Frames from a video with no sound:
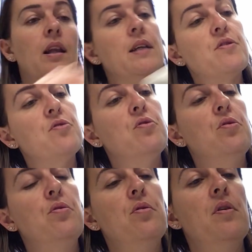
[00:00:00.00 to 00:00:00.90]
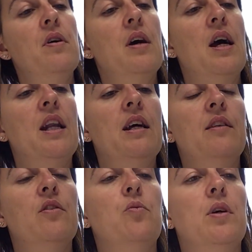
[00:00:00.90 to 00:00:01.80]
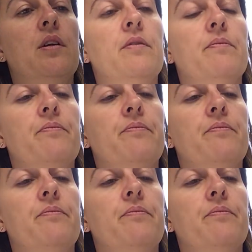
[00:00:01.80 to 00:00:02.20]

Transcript: Let's do another one.